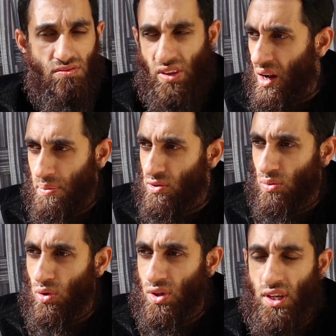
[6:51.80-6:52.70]
they'll be
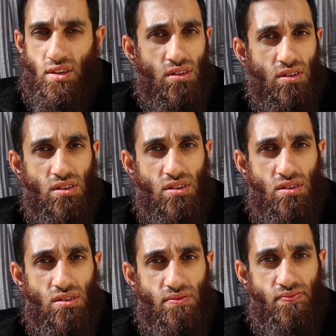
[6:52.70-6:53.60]
rewarded
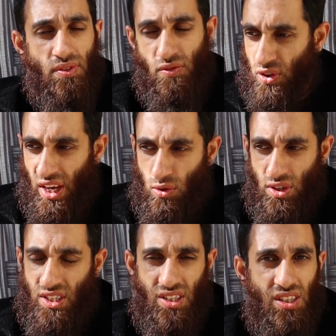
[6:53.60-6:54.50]
for their
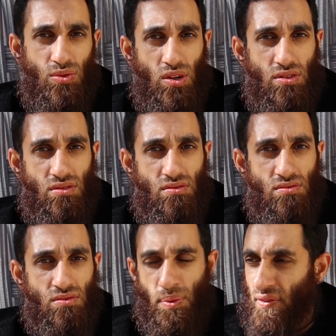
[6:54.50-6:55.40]
good deeds in this world.
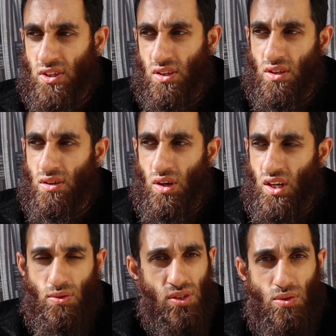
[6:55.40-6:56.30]
The Prophet sallallahu
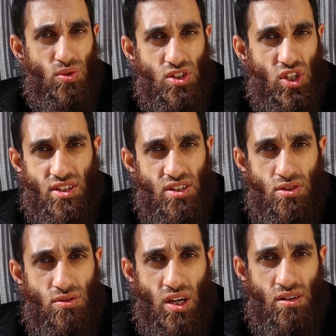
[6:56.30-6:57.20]
alaihi wasallam wasn't chasing
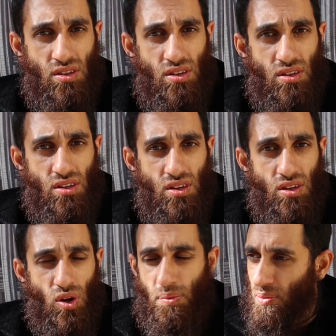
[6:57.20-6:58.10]
the dunya.
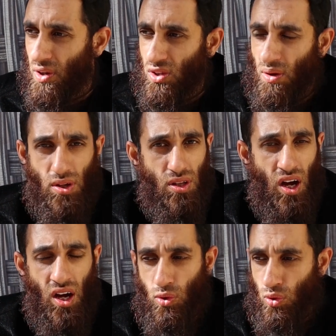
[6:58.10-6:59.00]
Umar bin Khattab
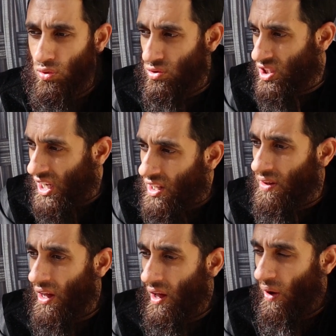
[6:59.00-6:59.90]
radiallahu anhu
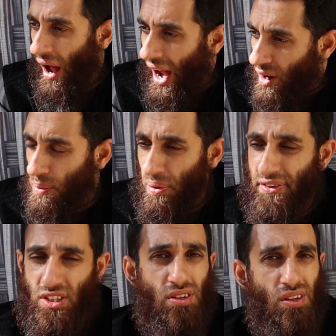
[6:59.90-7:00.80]
seen how the
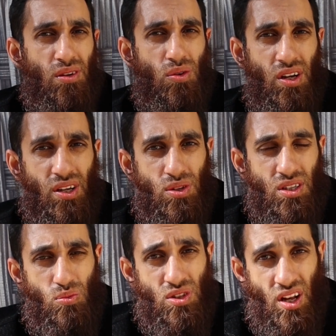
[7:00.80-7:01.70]
Prophet sallallahu alaihi
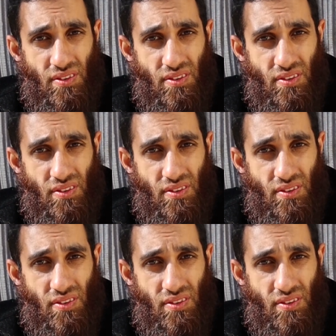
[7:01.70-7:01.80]
wasallam was